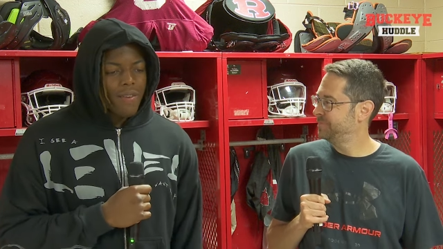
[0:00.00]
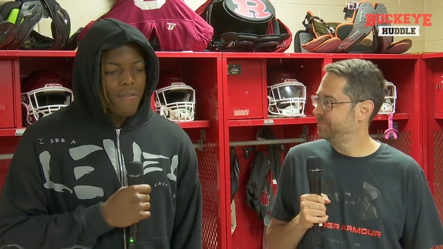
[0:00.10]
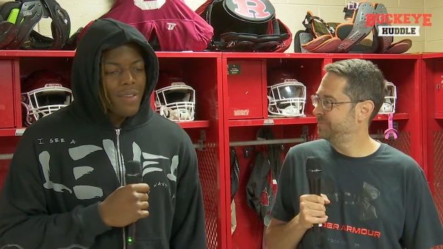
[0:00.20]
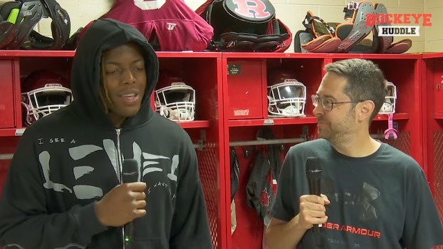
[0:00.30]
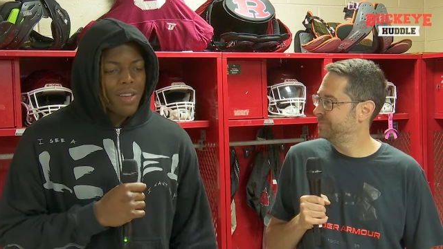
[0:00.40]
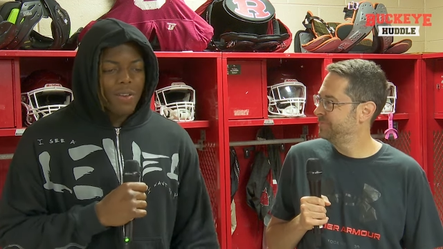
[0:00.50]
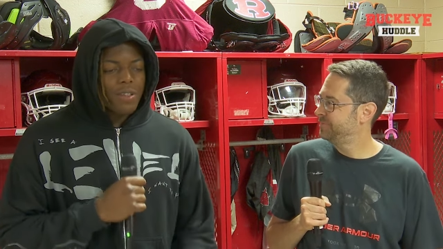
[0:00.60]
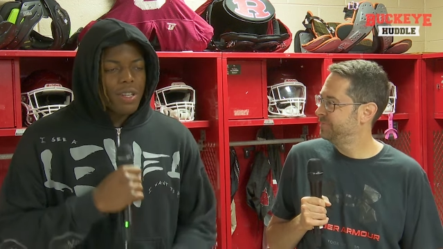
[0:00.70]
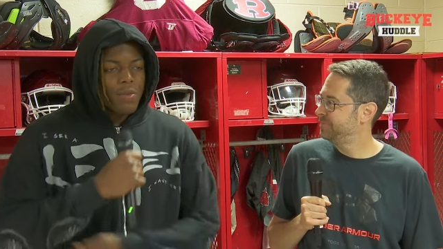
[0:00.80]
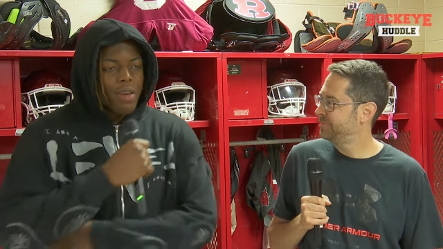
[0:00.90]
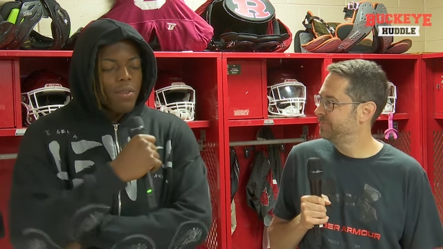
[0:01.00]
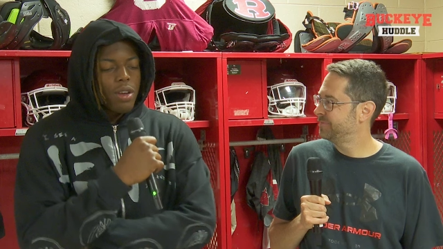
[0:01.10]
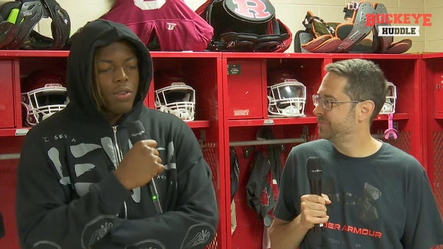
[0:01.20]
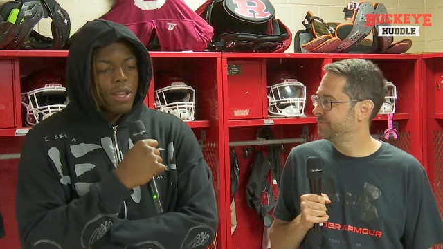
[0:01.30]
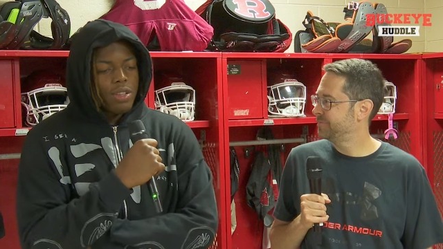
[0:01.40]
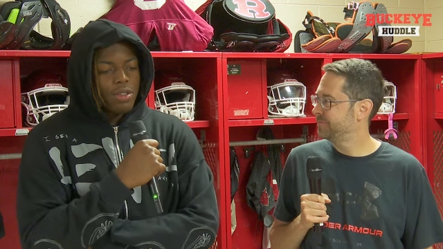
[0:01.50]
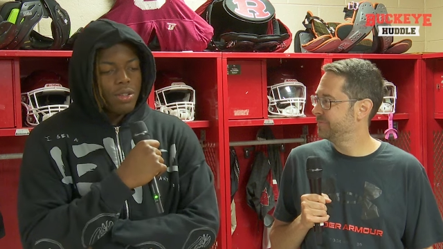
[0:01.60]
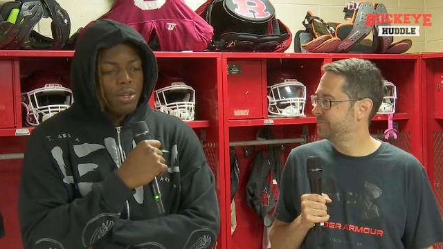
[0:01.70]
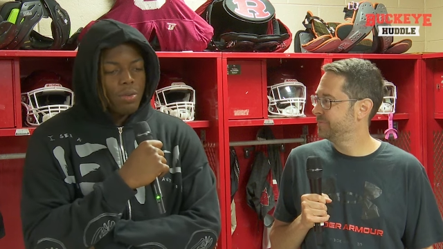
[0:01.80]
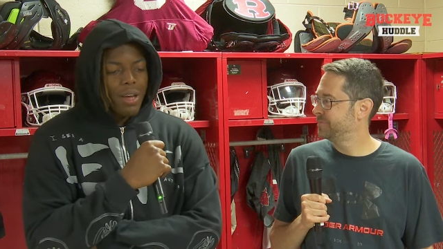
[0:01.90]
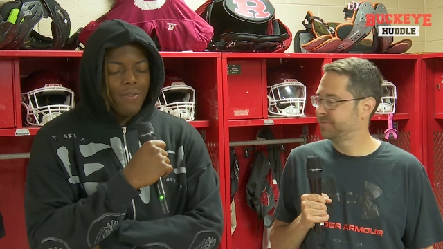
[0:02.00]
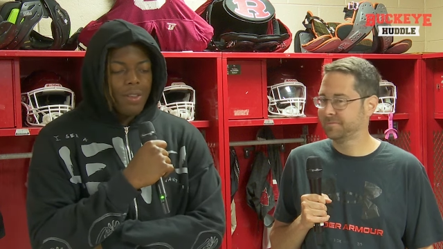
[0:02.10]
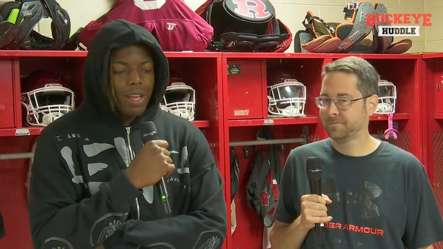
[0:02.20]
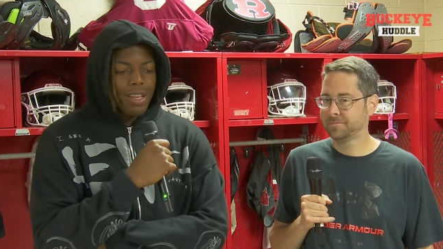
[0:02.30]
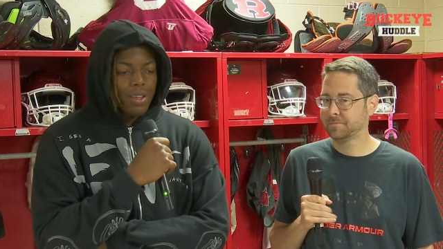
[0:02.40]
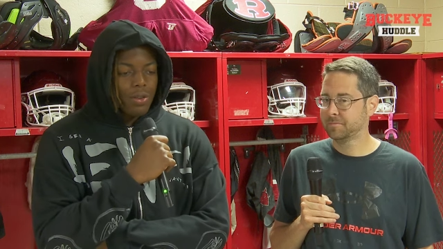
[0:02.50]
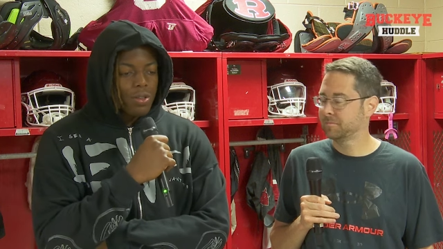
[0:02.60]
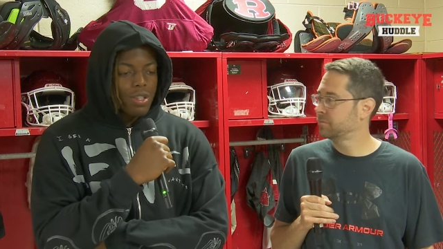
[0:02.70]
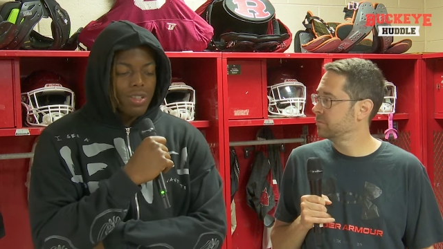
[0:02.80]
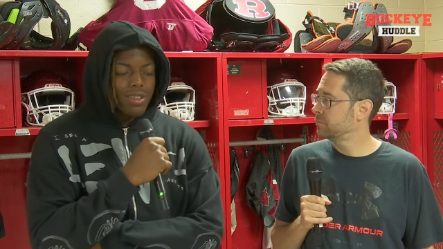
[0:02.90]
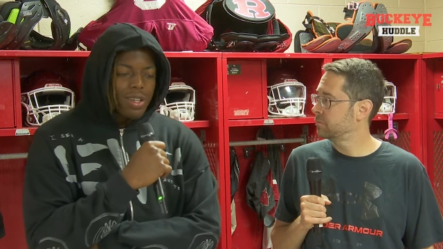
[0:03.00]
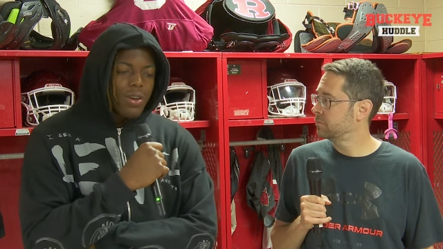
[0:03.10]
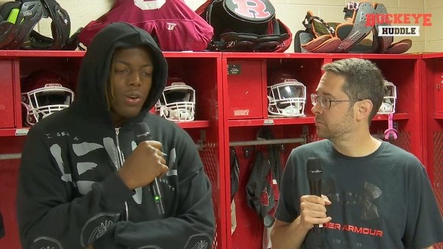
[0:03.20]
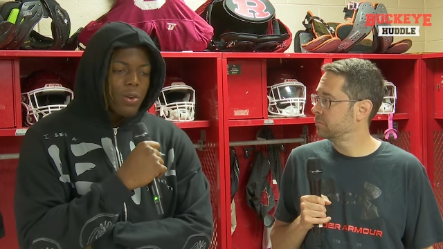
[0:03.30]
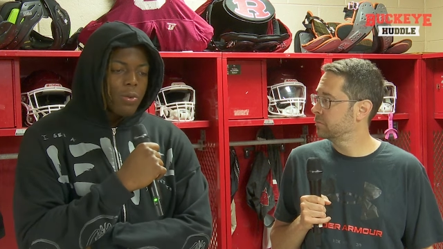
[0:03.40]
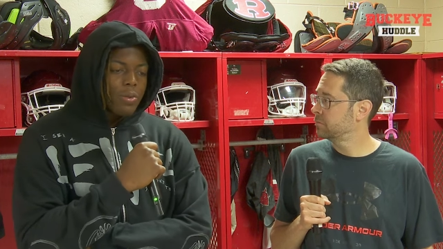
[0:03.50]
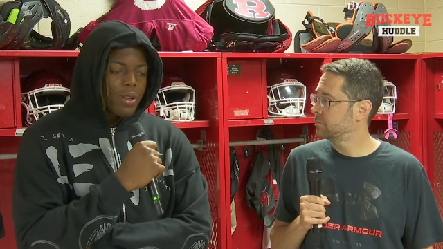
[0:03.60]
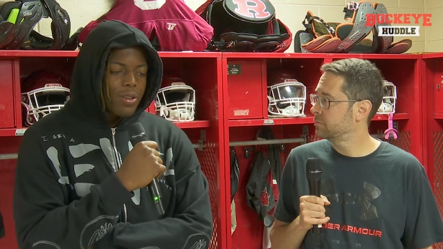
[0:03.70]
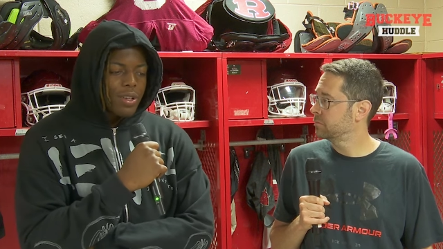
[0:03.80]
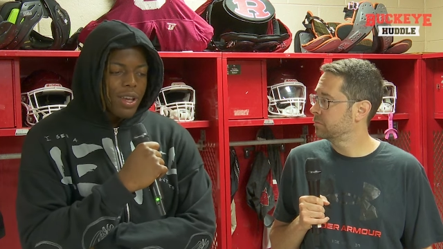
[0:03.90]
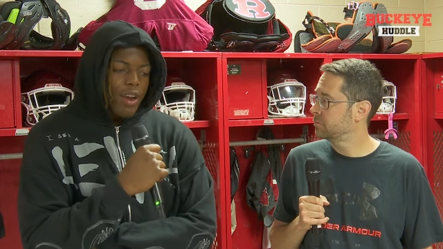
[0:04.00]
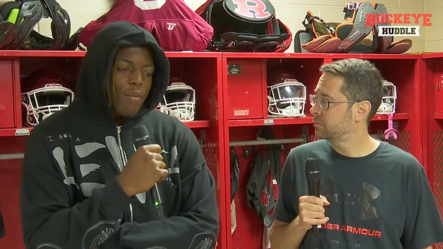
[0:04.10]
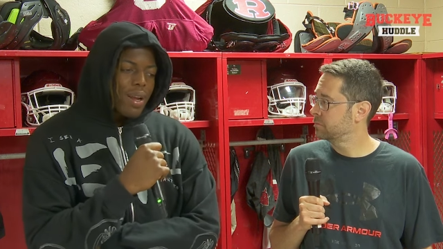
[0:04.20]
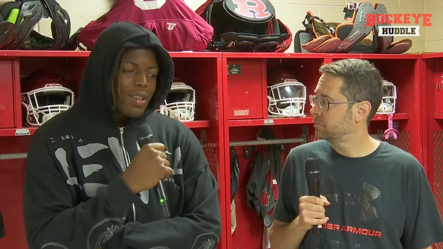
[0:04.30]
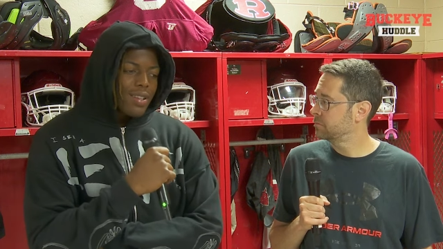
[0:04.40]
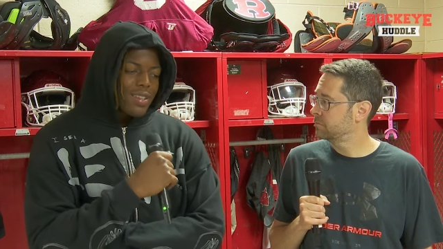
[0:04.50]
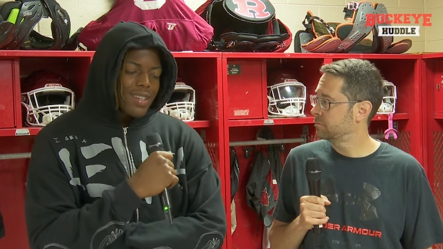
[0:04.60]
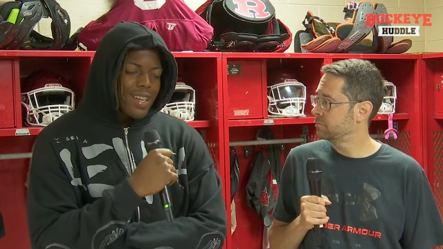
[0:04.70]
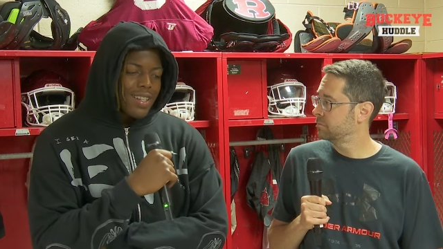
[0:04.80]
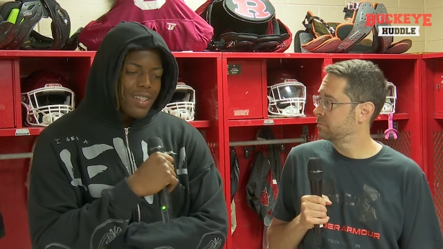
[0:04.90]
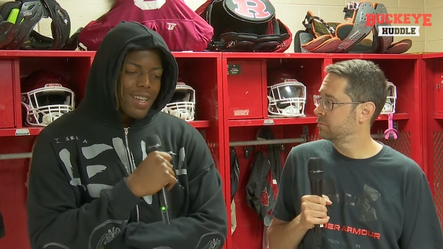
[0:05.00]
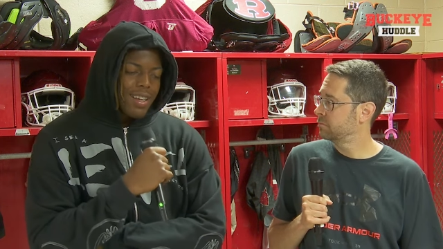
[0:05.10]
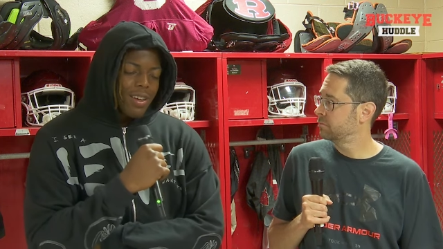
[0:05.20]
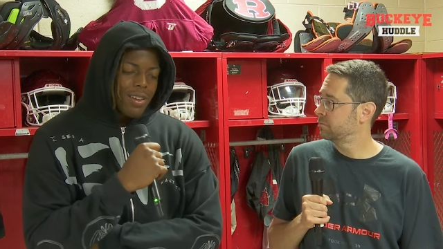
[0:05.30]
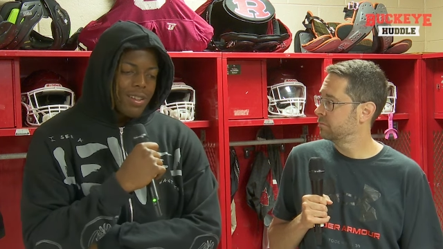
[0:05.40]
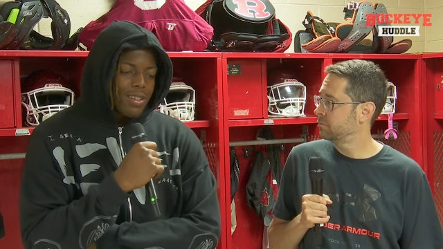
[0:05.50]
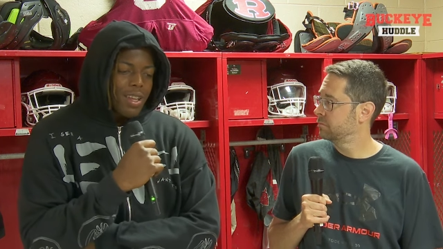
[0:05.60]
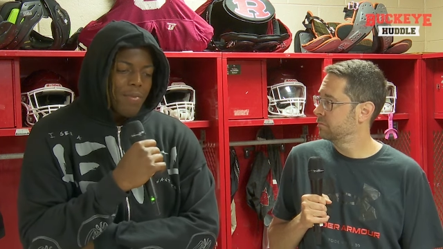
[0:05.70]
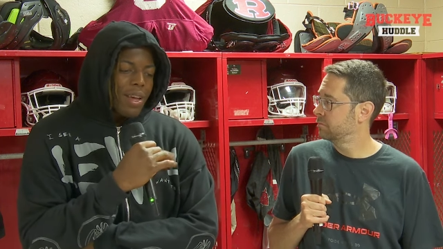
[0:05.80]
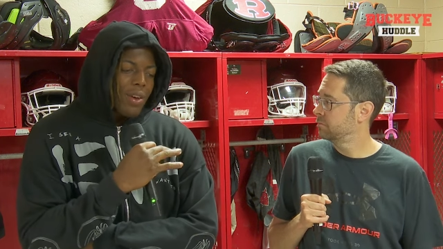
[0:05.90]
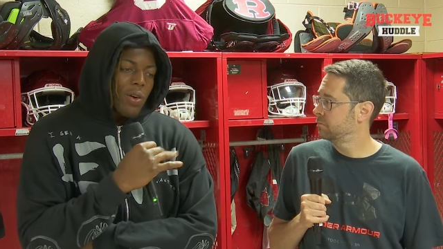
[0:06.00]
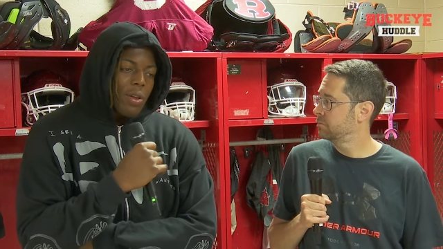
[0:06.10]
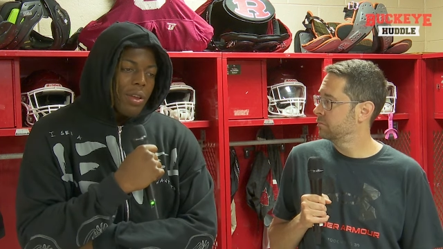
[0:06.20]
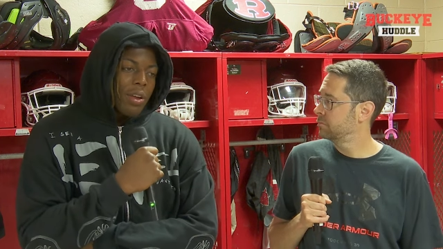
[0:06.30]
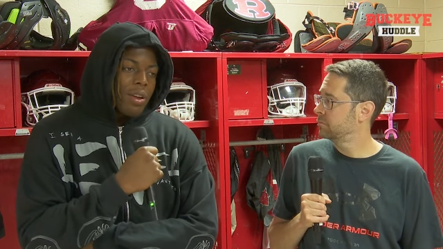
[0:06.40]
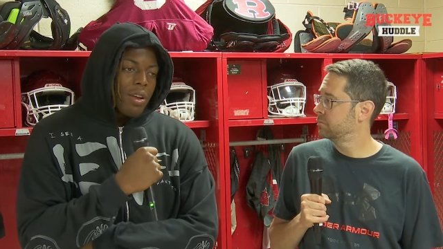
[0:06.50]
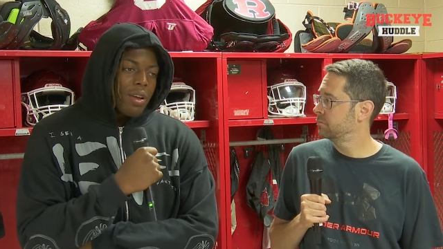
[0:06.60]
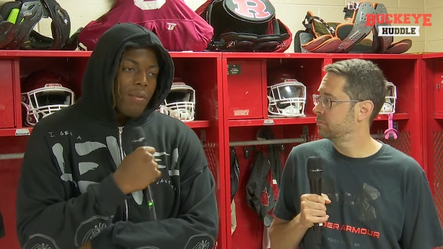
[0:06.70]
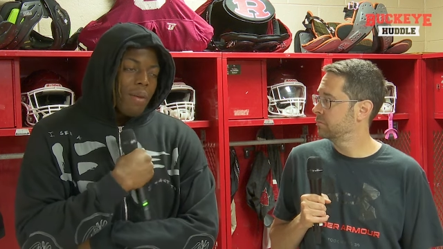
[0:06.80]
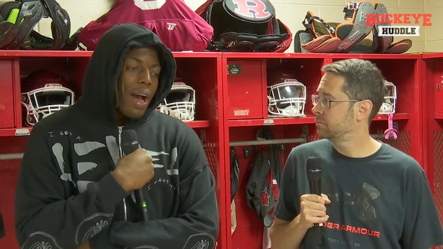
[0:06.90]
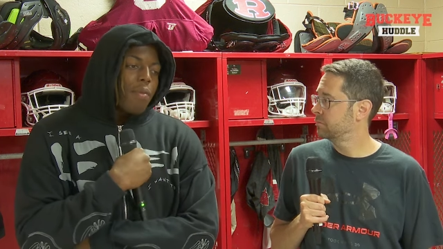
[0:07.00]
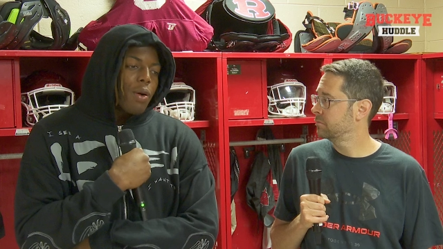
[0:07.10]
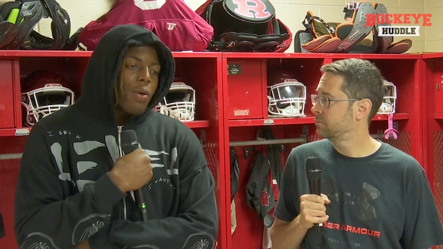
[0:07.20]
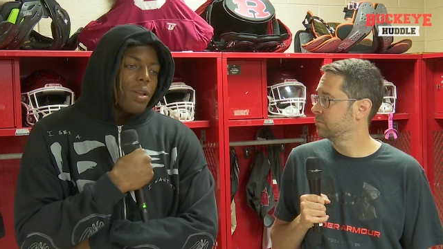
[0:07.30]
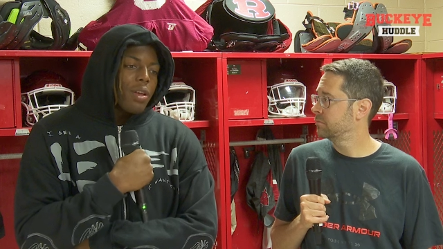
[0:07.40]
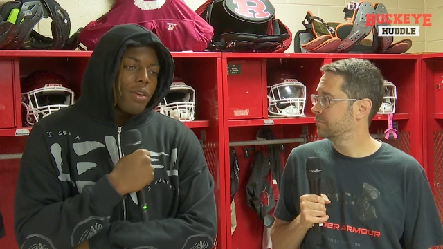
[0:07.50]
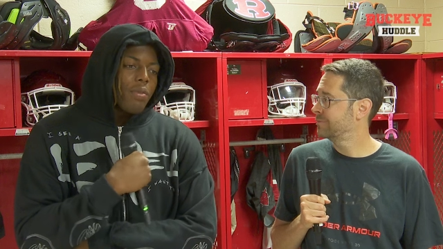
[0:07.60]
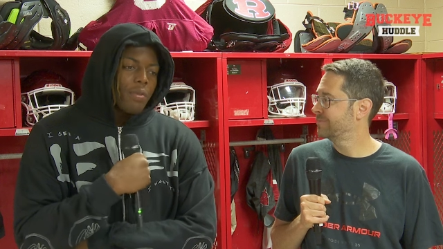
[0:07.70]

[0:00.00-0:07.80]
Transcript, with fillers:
Speaker 1: Me and Coach Henry, we have a good relationship. I feel like USC is still home. You know what I'm saying? Everybody says I'm not going there, but I'm going there